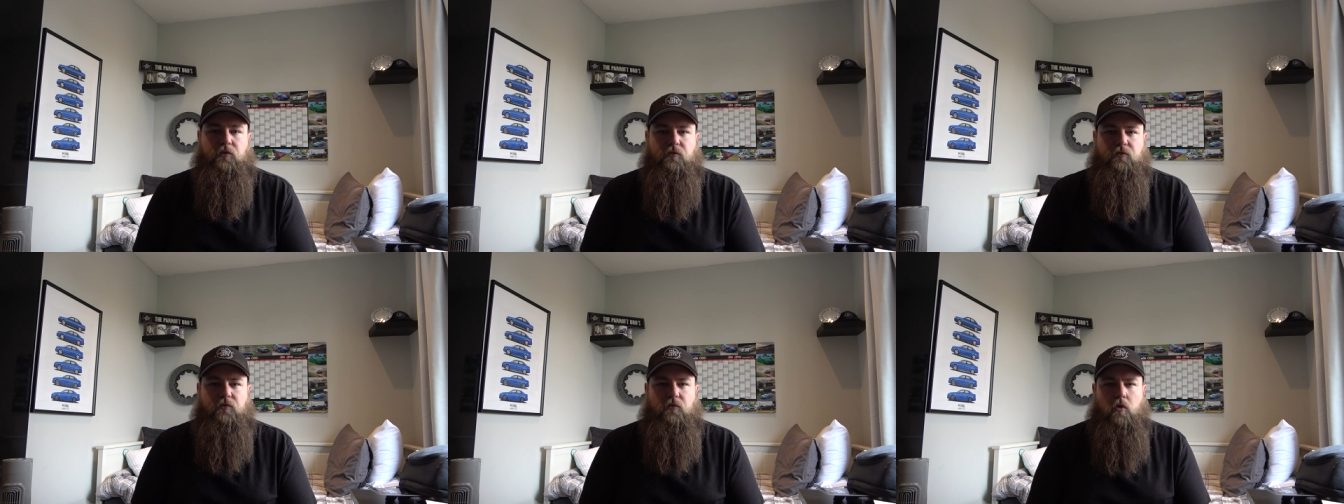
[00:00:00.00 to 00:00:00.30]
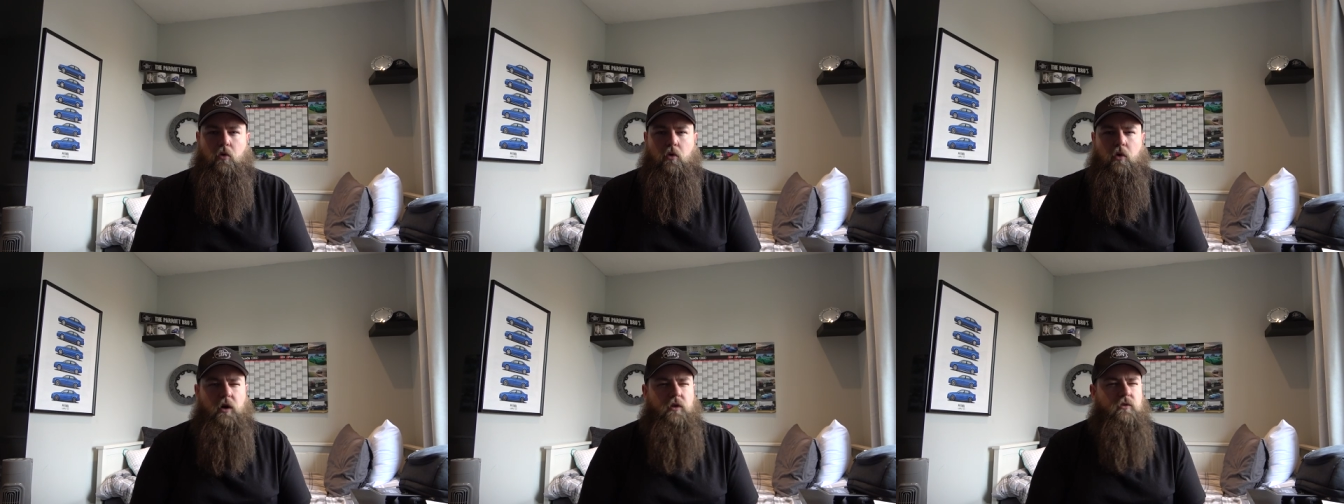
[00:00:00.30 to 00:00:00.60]
is
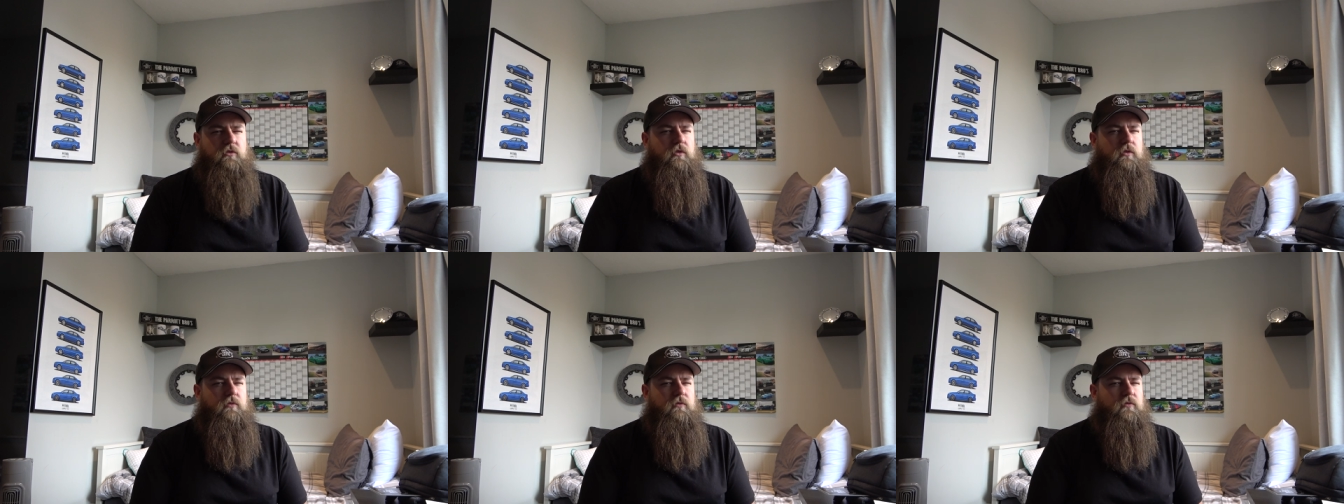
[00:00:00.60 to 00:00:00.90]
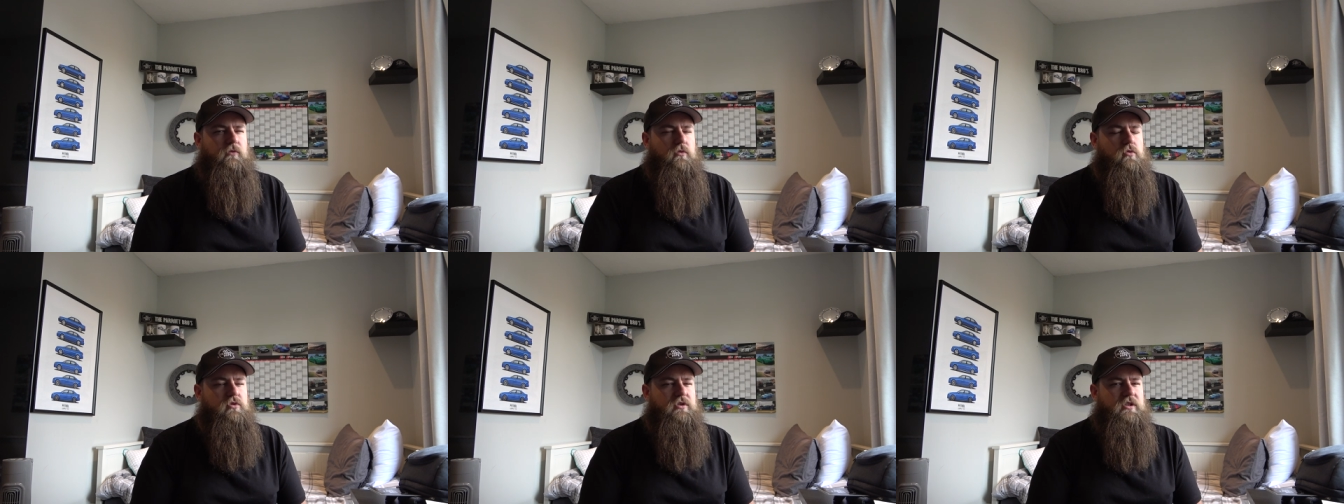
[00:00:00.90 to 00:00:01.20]

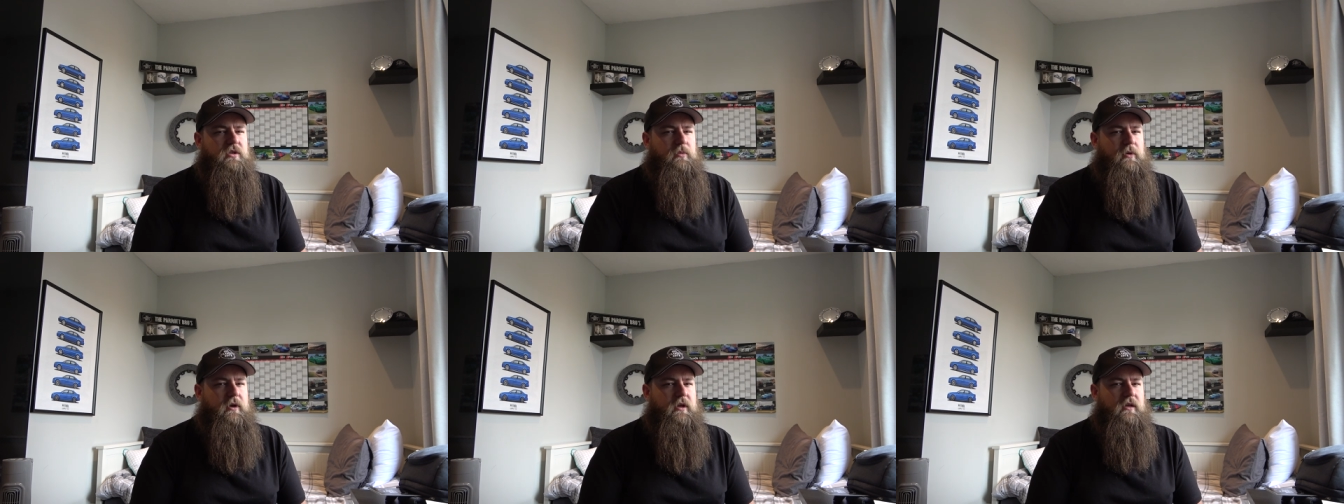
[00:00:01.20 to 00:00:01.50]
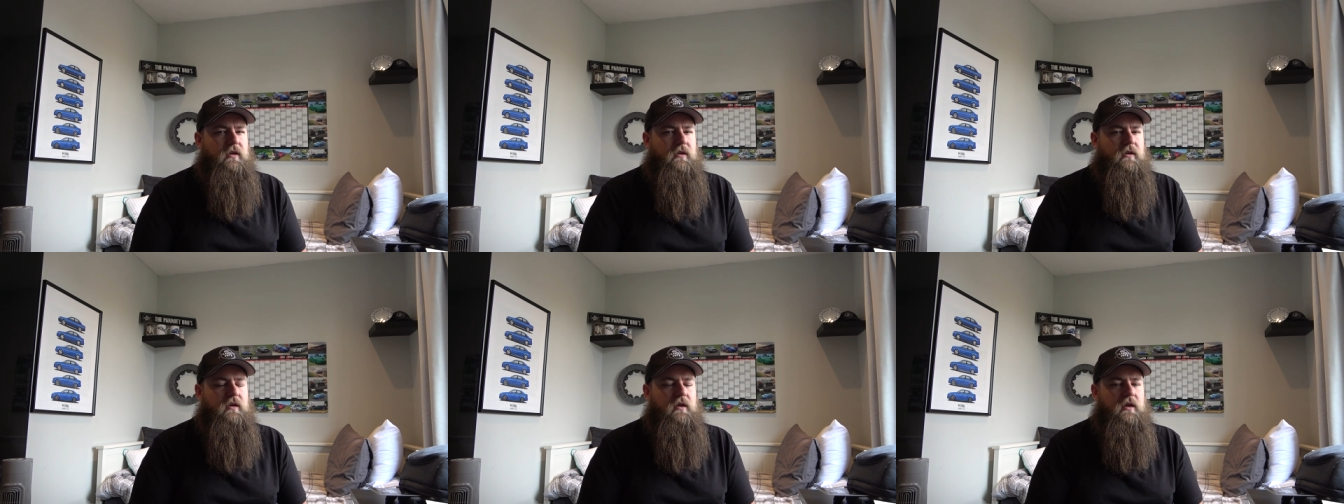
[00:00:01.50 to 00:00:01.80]
440
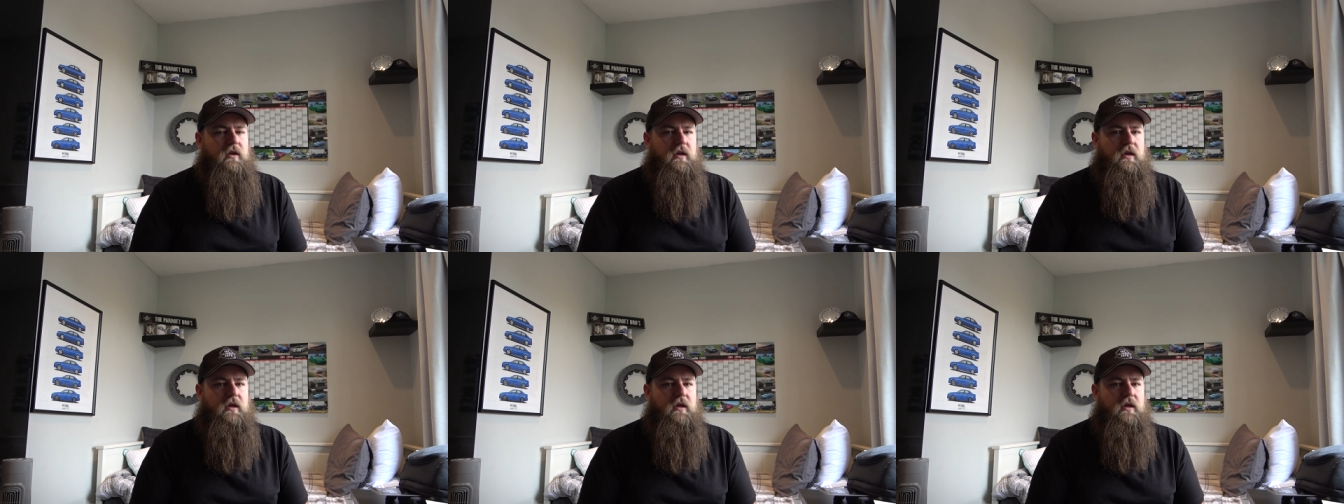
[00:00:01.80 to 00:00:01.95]
brake.